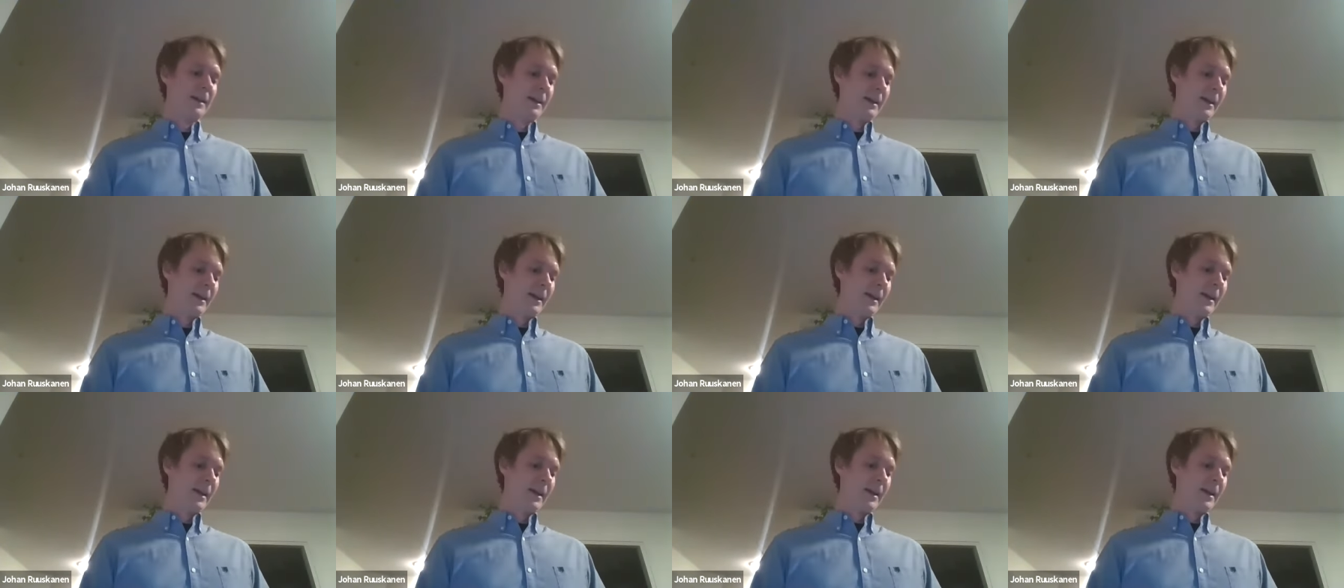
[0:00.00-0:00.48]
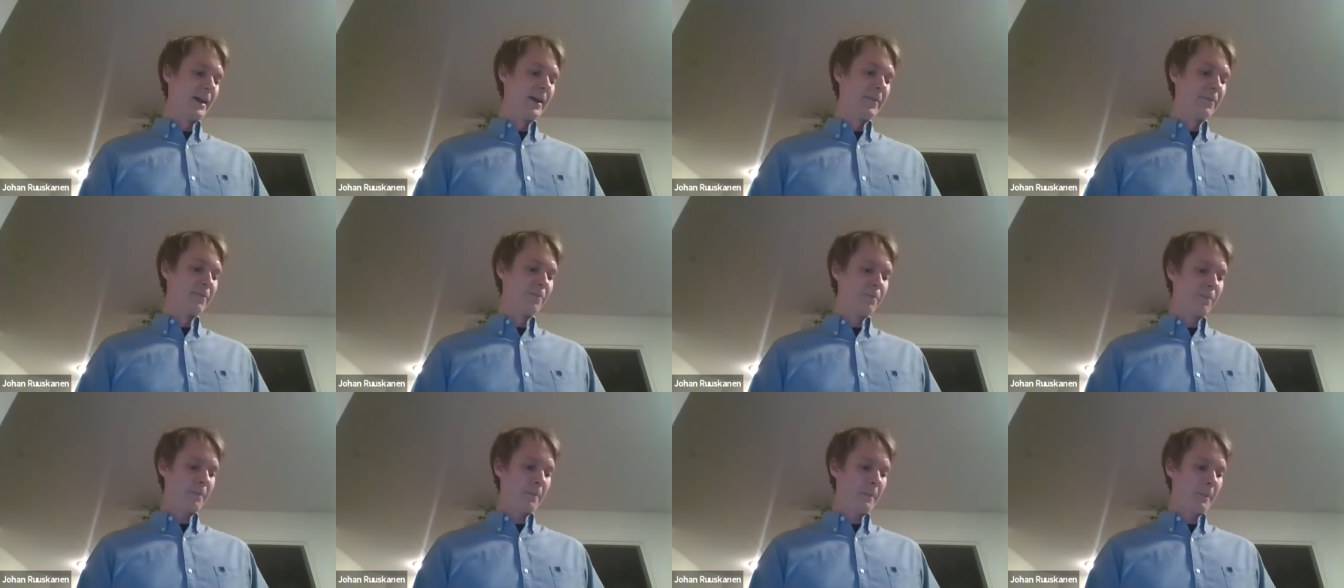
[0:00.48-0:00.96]

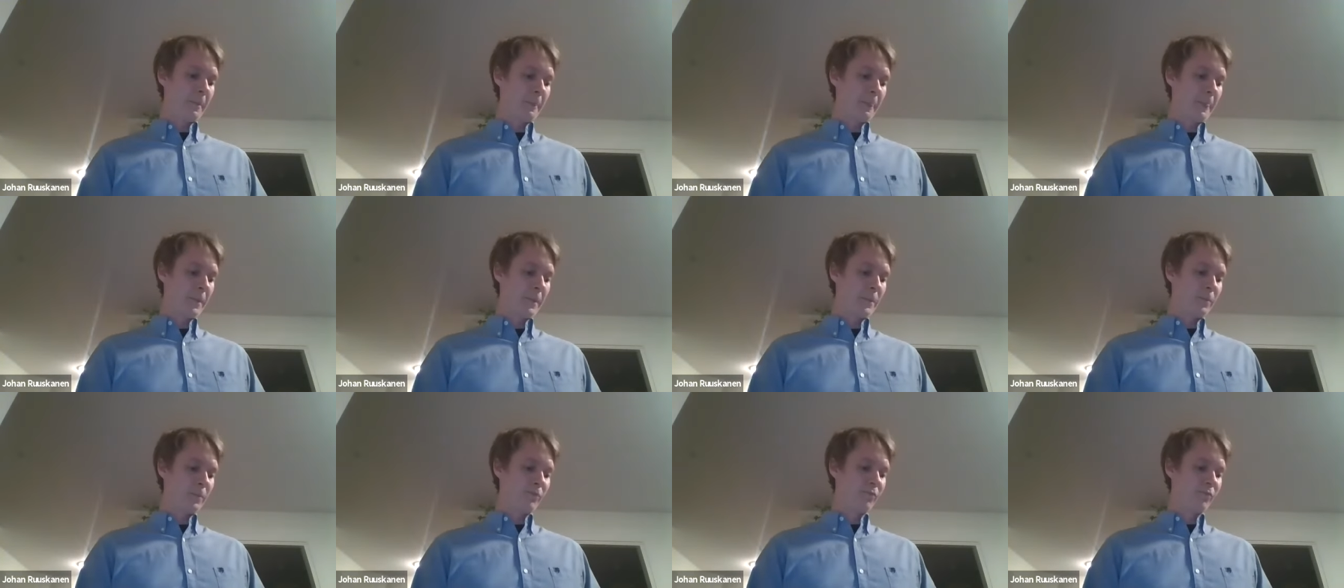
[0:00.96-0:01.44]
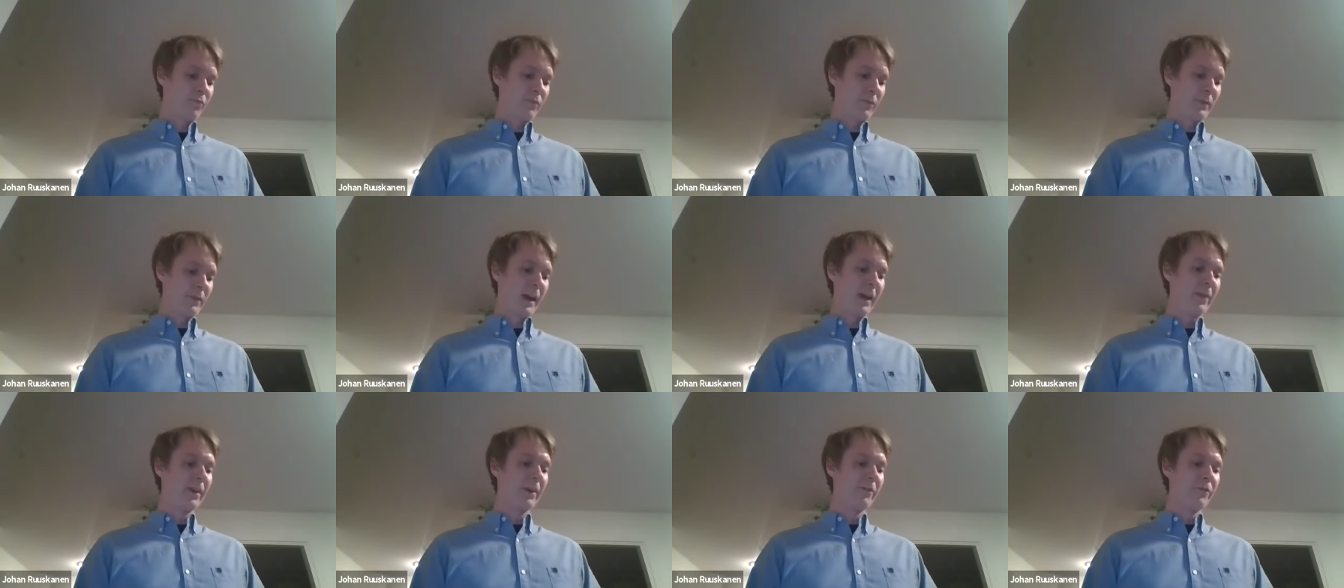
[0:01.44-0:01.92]

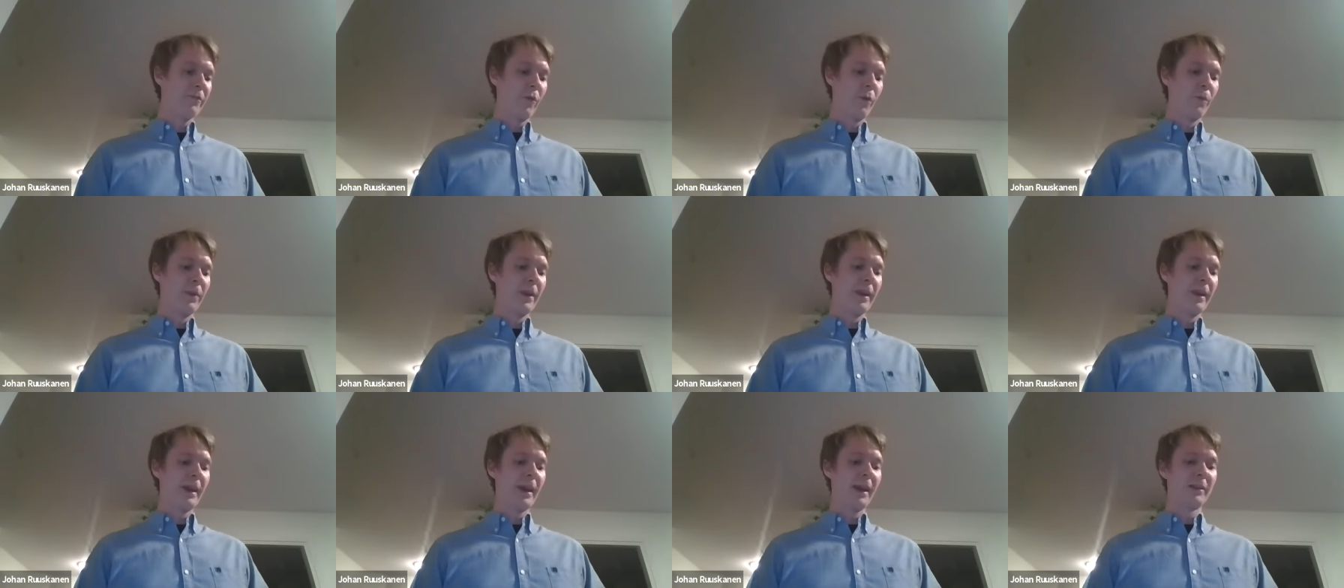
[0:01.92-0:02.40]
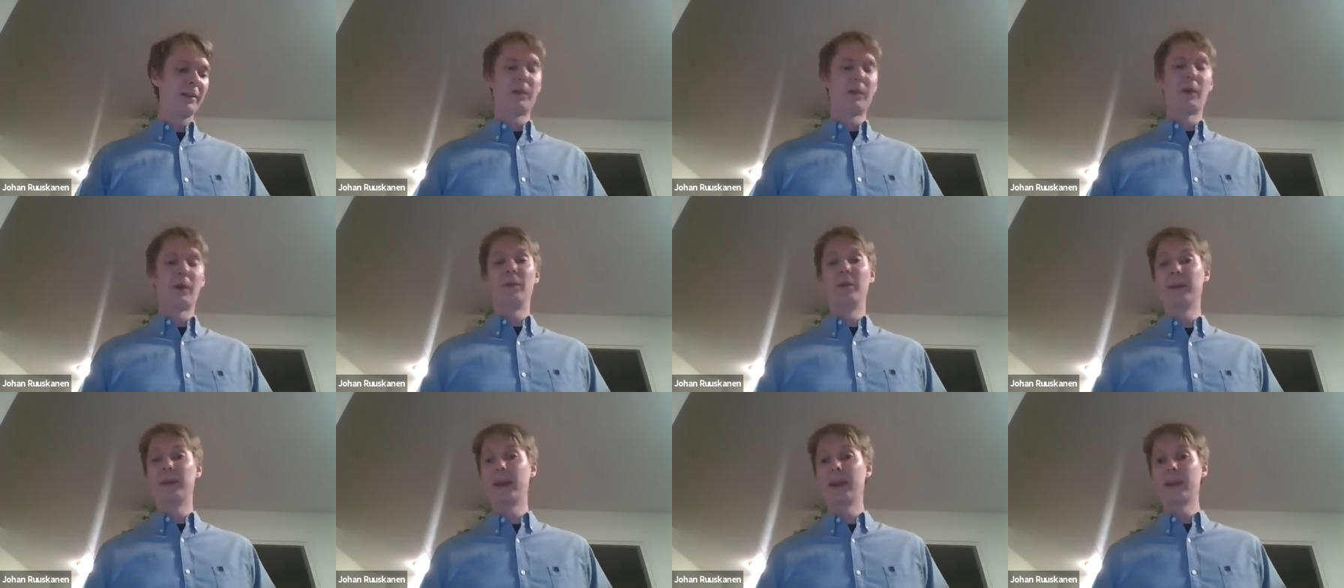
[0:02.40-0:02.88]
And then from the
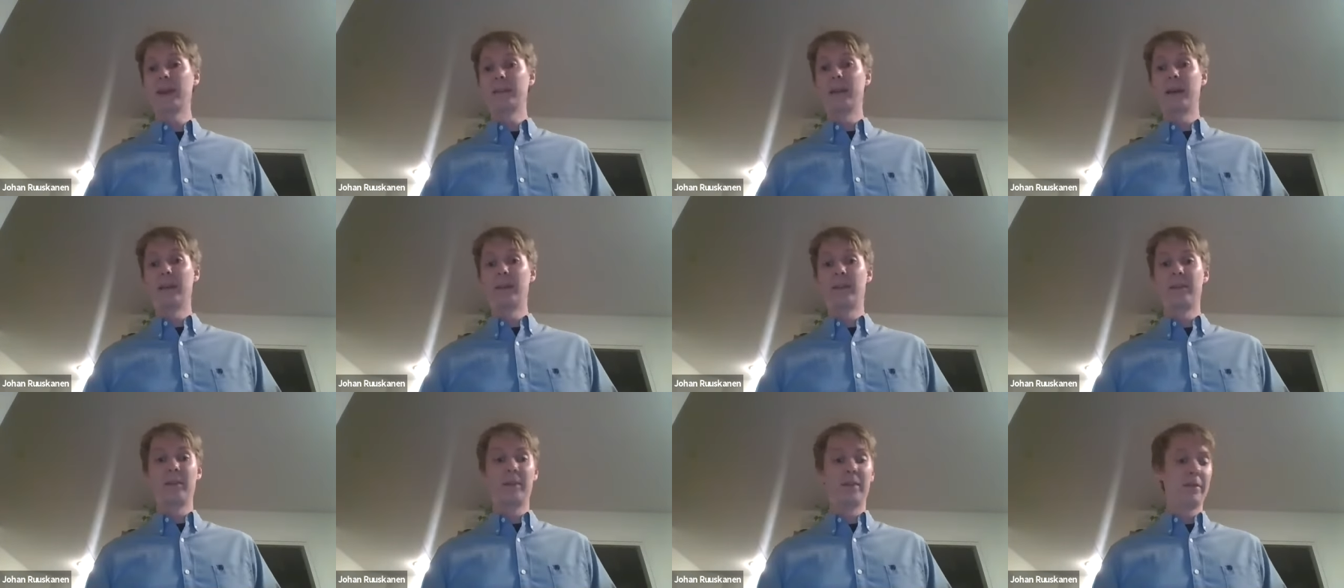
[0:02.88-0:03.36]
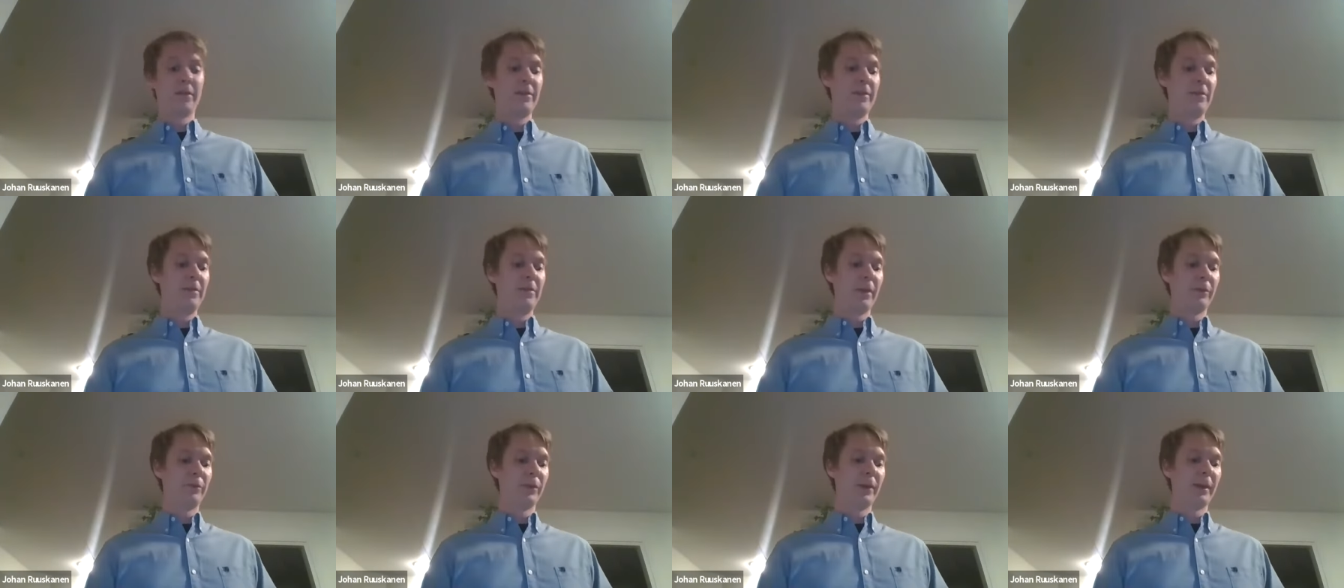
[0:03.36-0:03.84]
experimental data
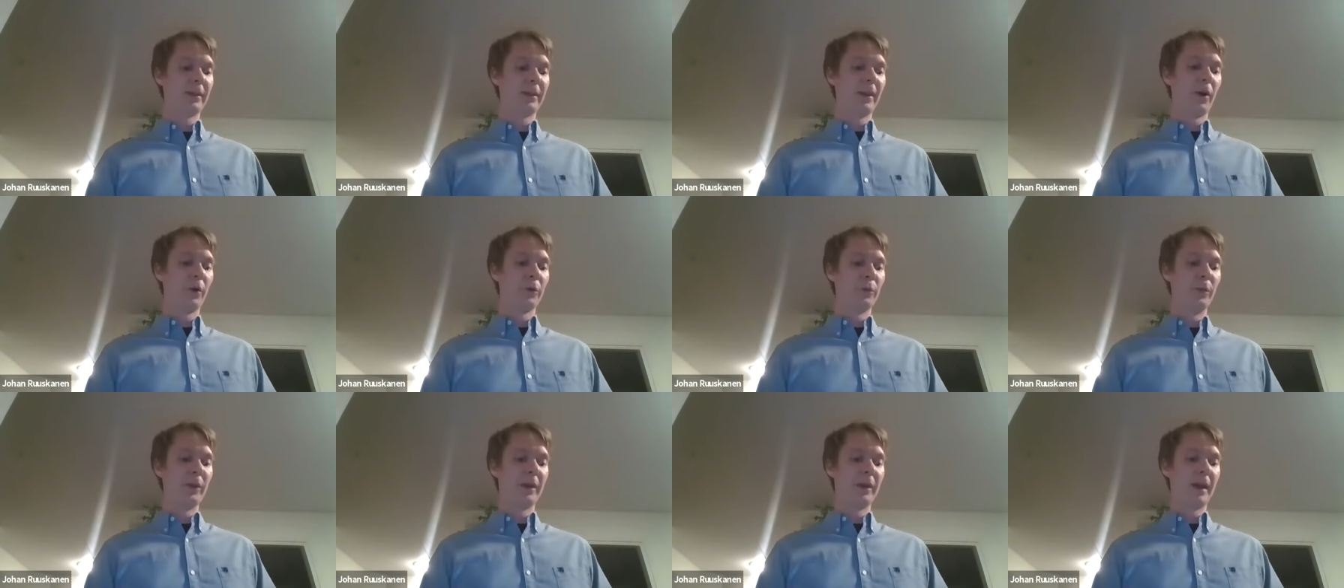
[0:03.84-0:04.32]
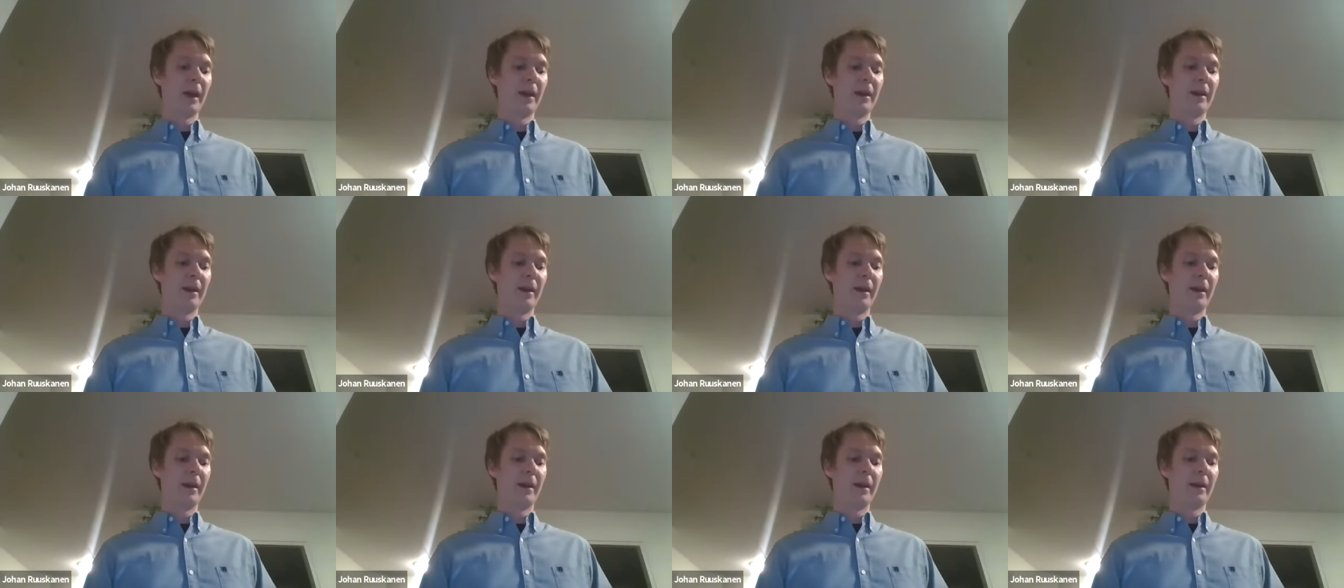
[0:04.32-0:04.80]
that we get out, we
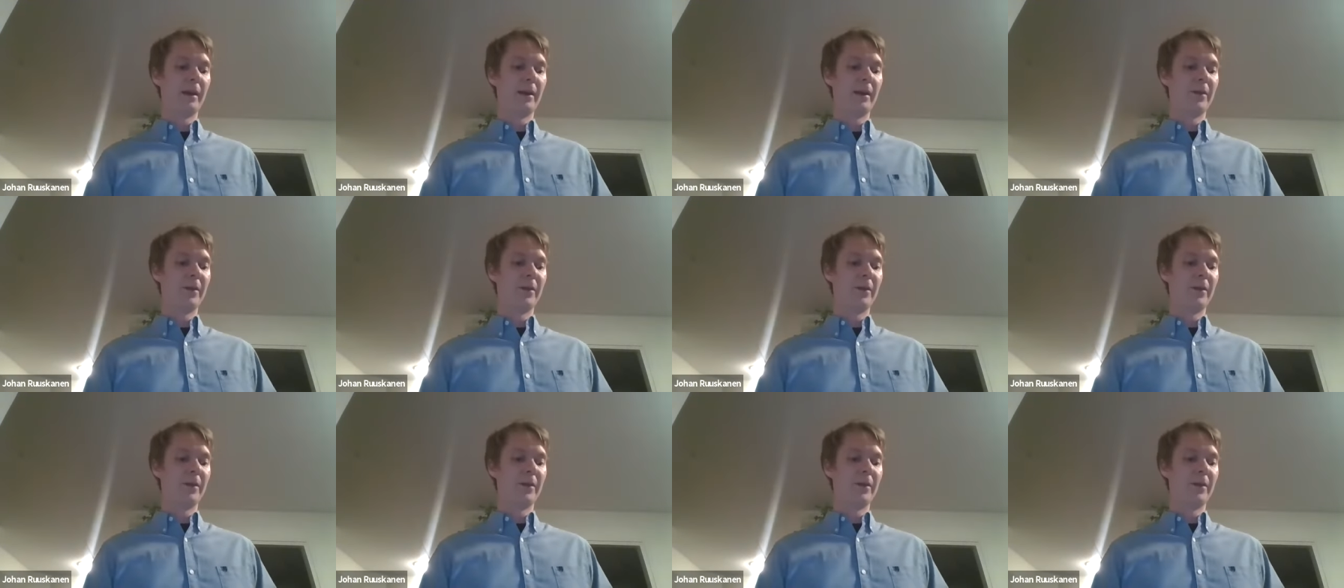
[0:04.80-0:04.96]
can